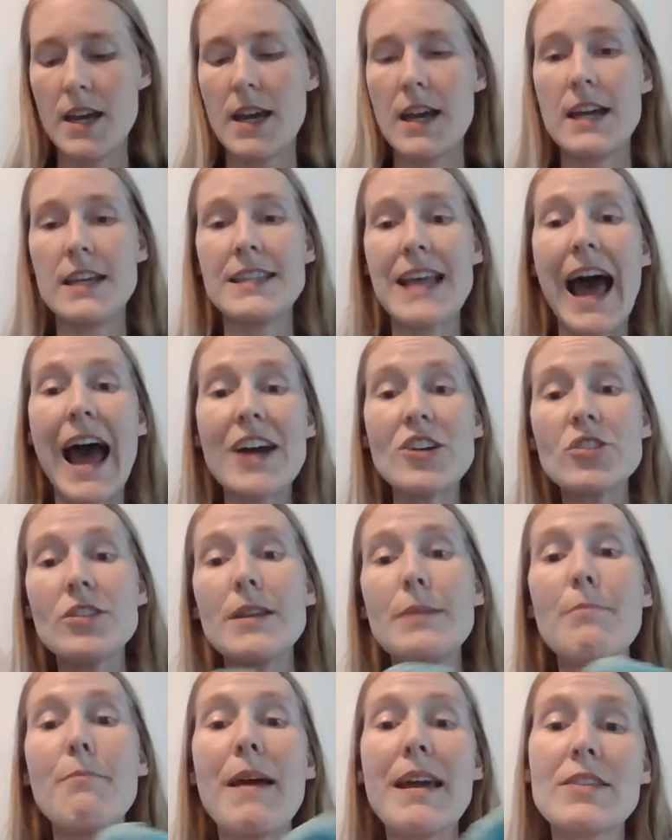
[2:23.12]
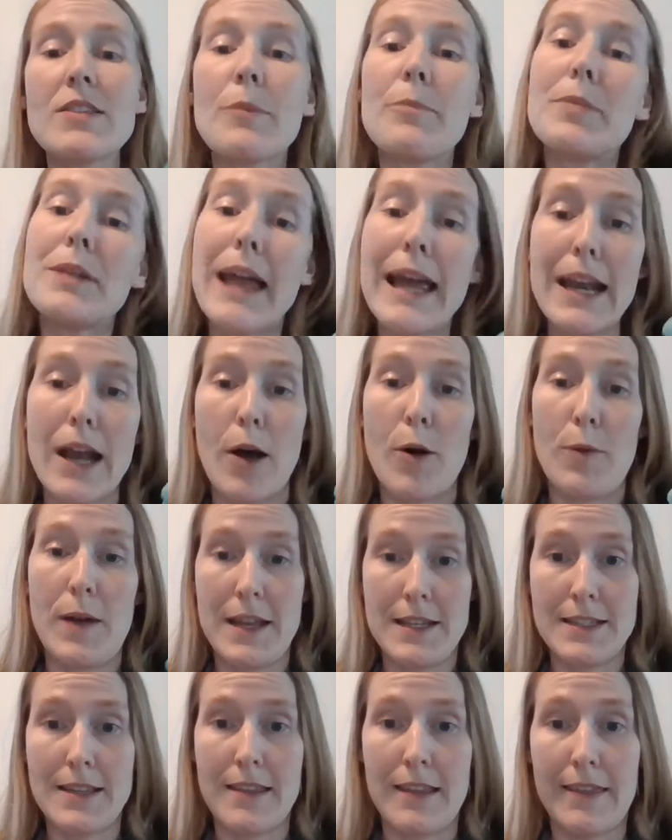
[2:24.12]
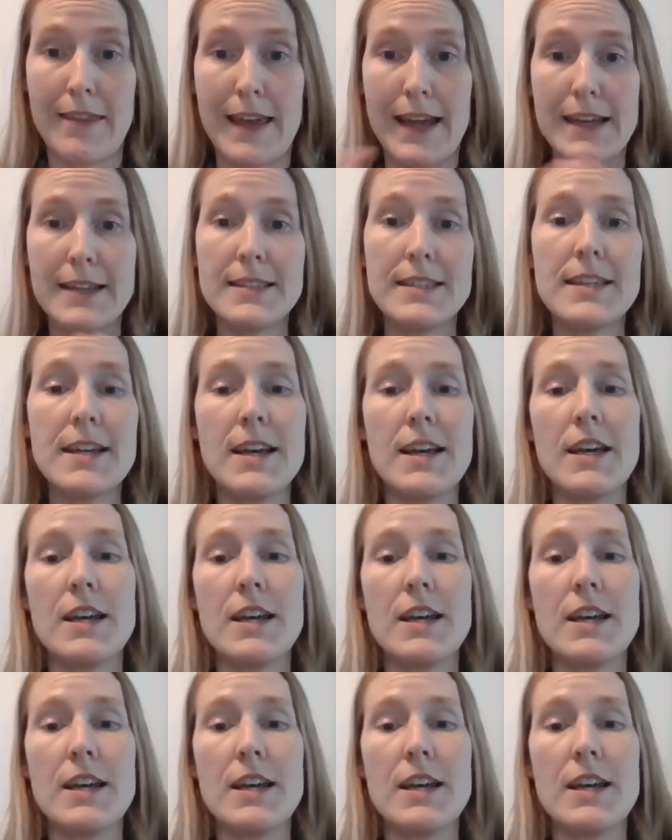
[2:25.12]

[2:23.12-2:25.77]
is actually make the Play-Doh into the things.